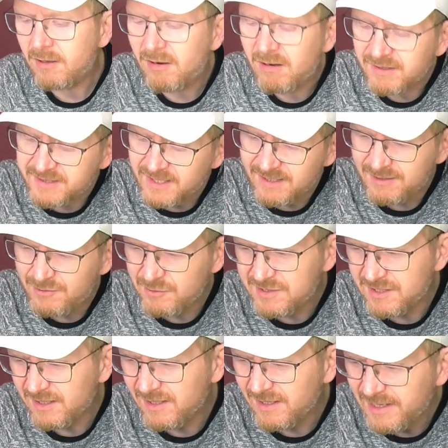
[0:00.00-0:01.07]
that
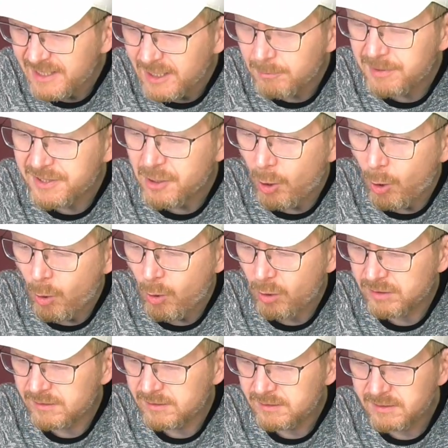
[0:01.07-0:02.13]
looks a little bit
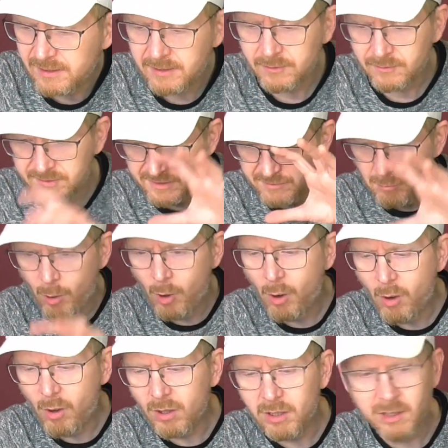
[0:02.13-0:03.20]
odd. It looks
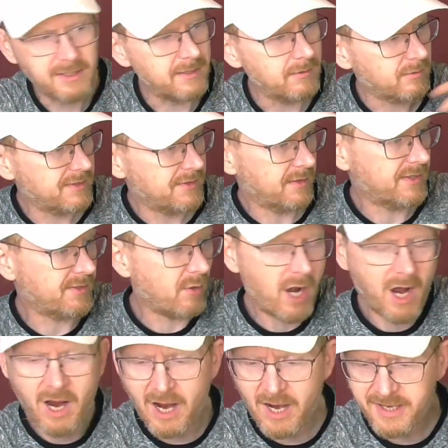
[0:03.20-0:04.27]
small, it looks not so
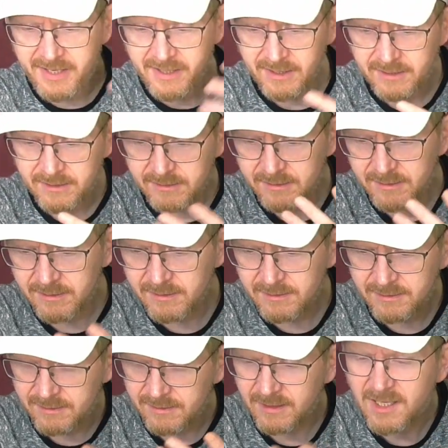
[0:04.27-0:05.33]
high,
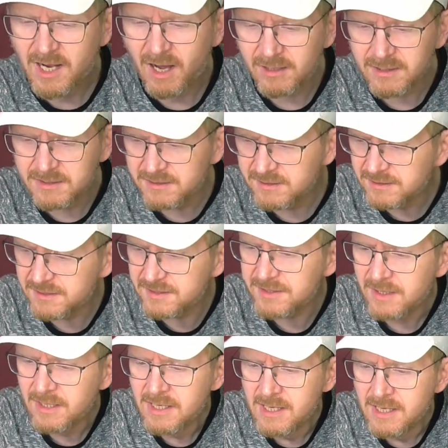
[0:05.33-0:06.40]
the
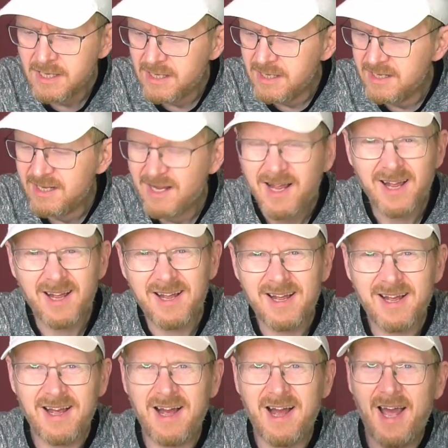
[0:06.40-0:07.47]
colors.
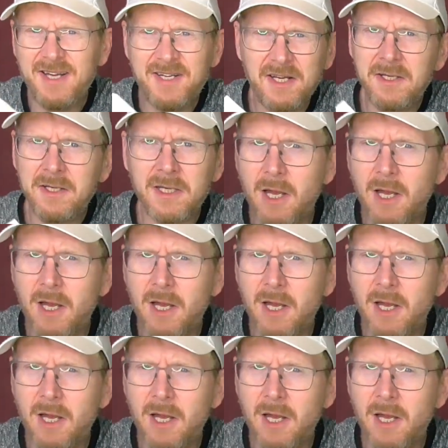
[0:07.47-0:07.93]
I didn't